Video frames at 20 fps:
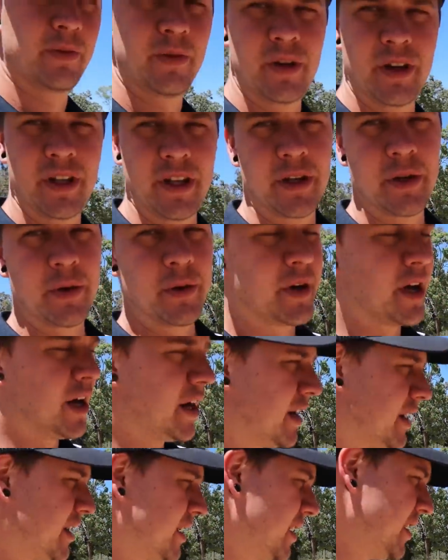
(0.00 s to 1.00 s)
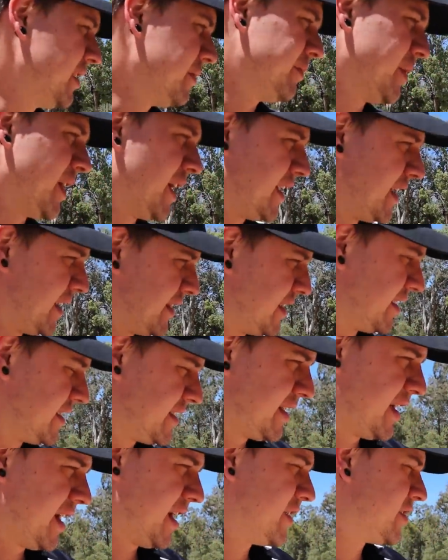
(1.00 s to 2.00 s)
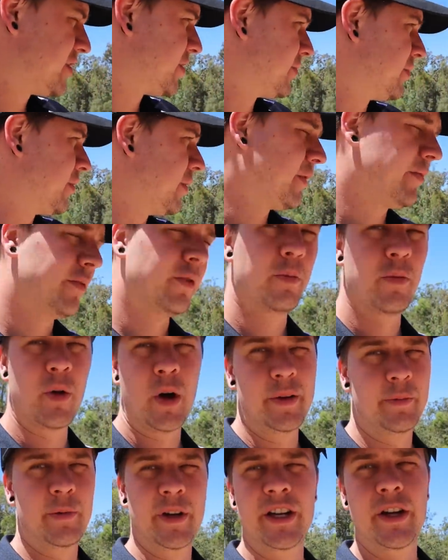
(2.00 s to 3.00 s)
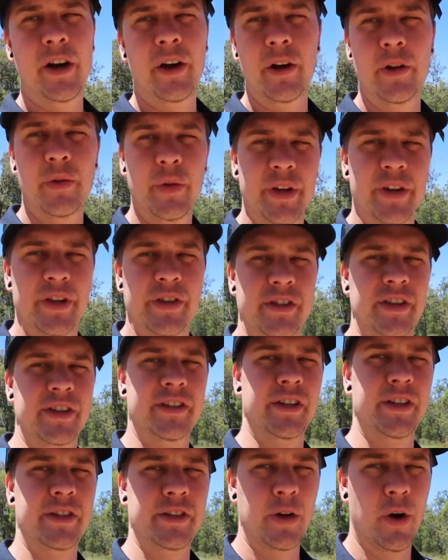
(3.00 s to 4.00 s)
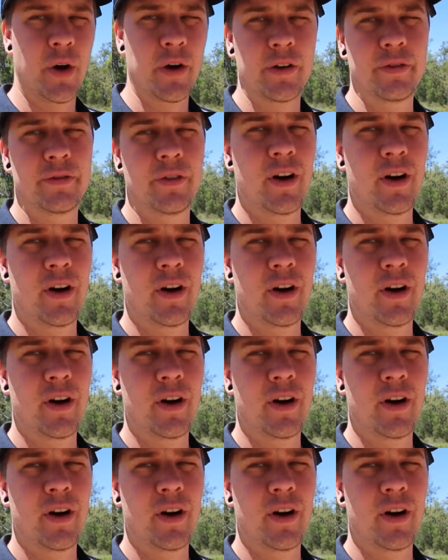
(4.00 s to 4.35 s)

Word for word: really cool car, but at this stage, from what we know, it is just a stock